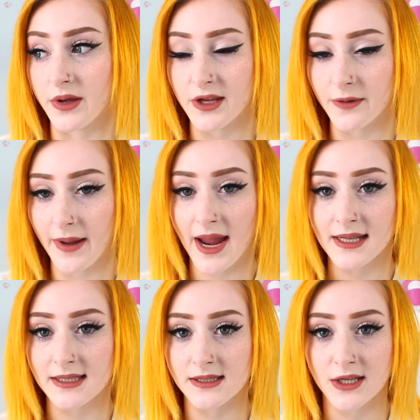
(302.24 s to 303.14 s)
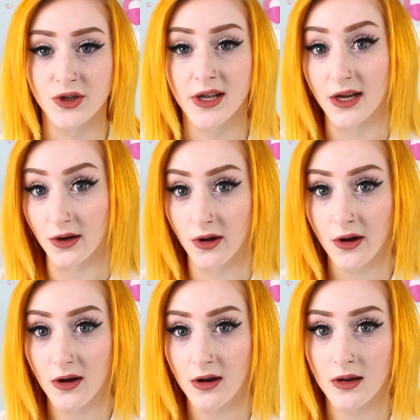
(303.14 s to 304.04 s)
with your pets. Did you get a
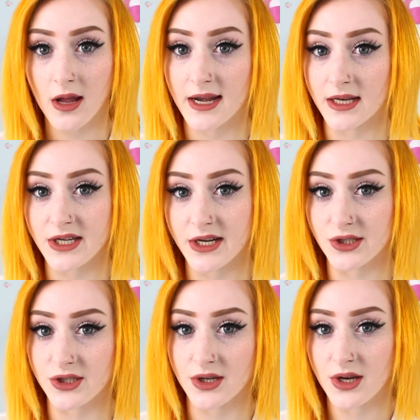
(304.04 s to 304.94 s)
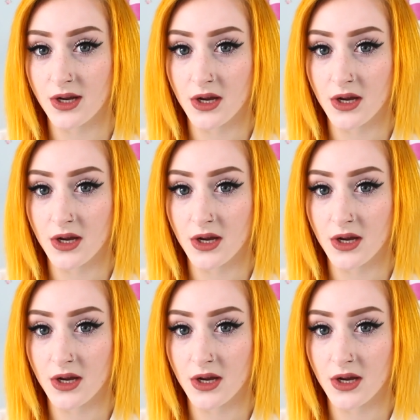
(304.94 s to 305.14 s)
girl and it changed,